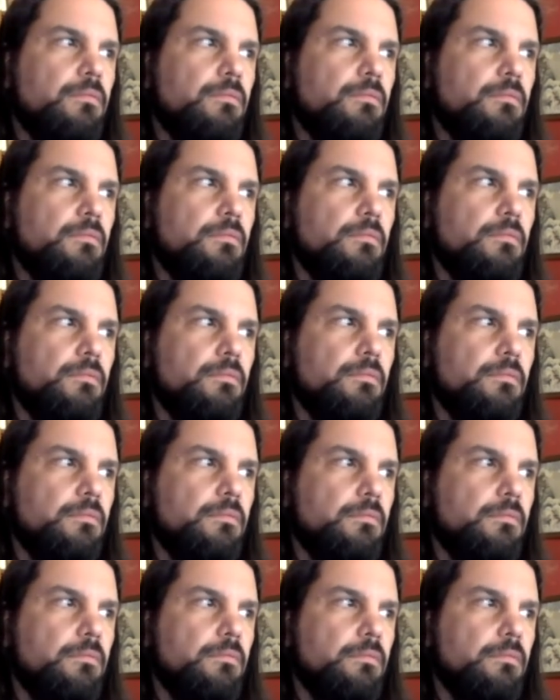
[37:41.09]

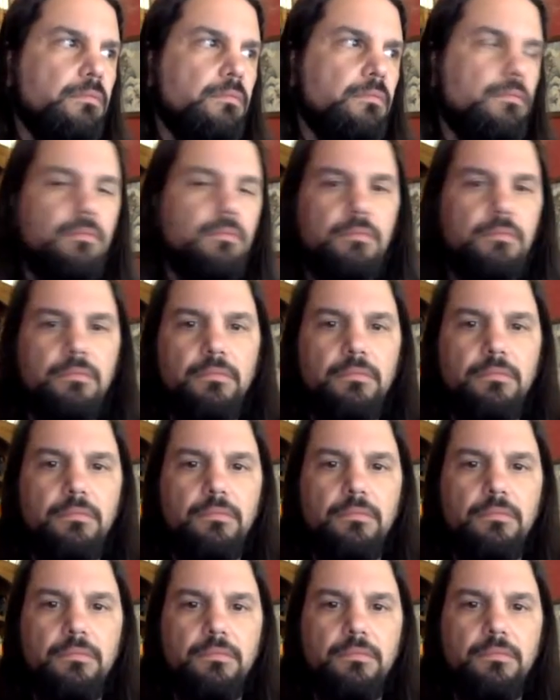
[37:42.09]

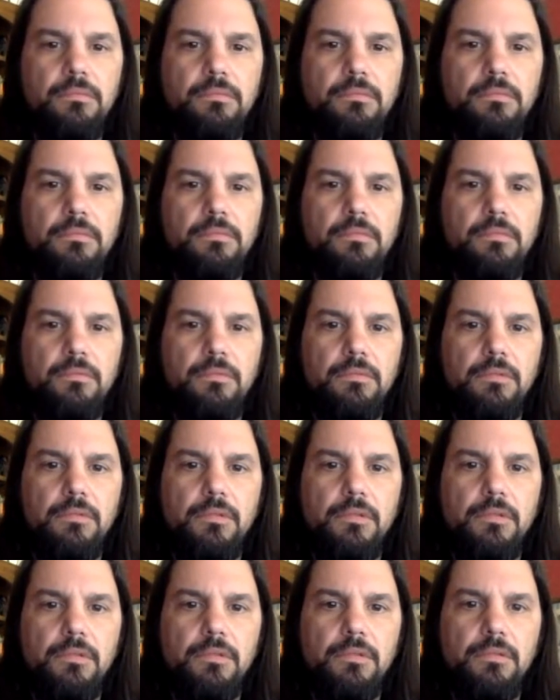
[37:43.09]

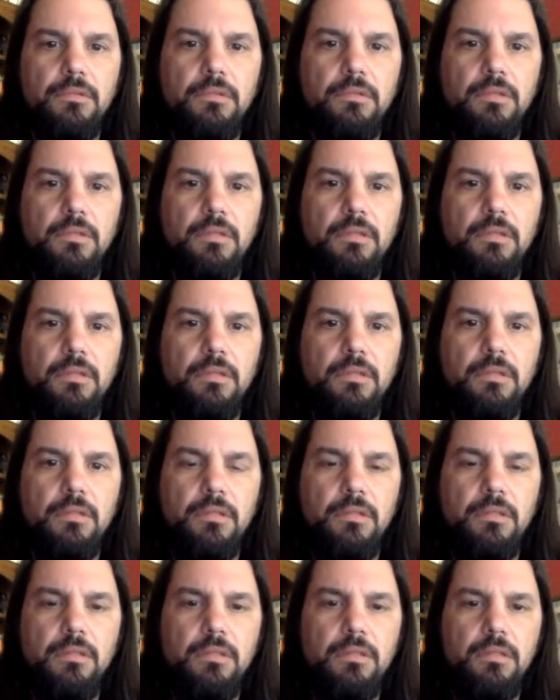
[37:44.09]

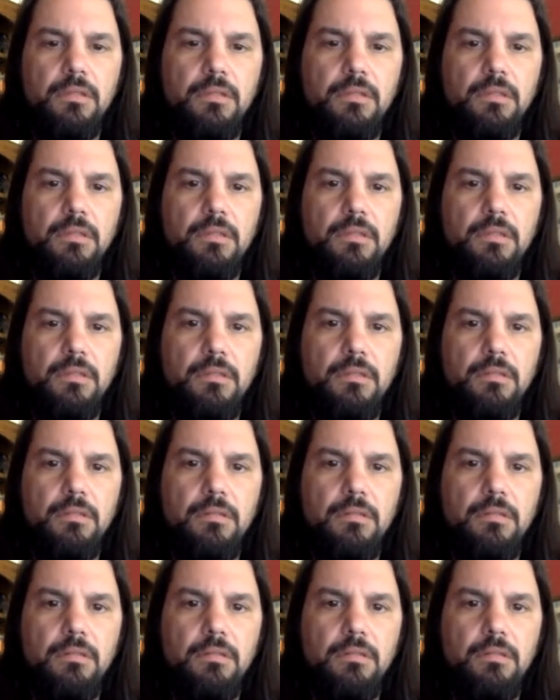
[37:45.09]

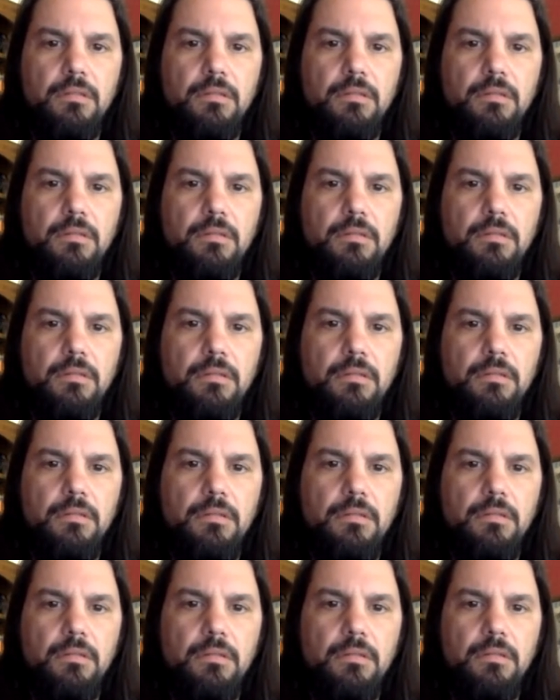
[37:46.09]

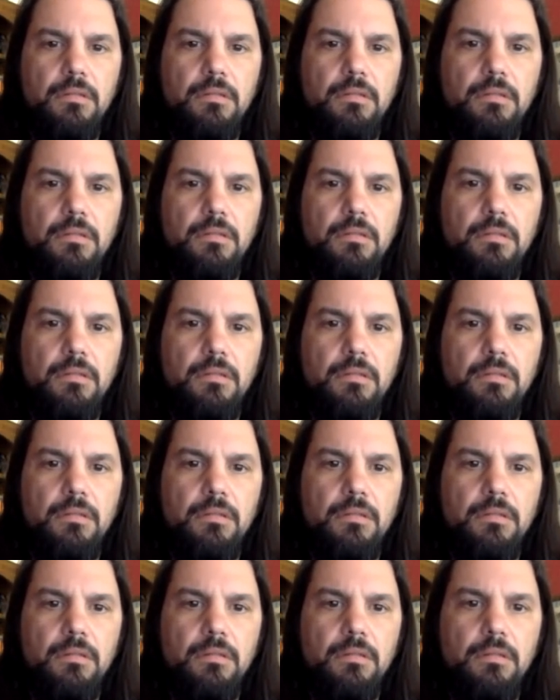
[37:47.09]

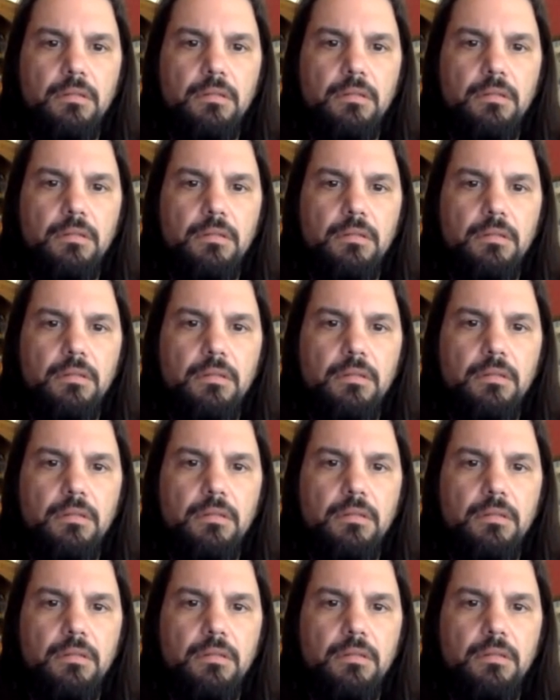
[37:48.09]
This person isn't speaking.